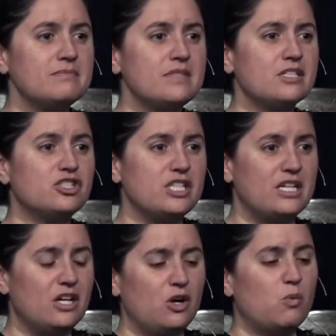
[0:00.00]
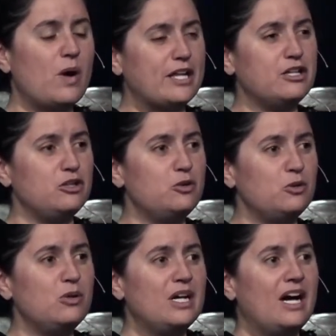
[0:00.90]
She, when
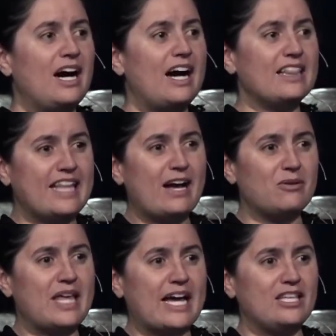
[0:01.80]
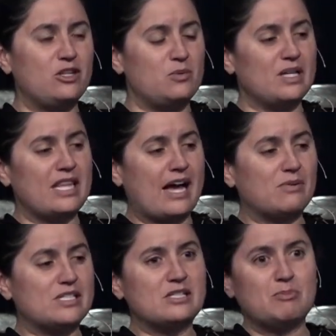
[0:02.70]
you allow that, you allow
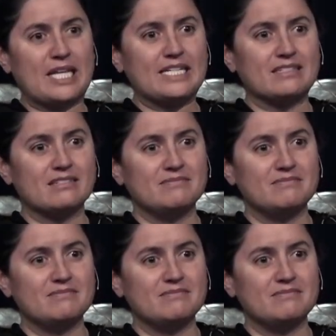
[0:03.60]
a split.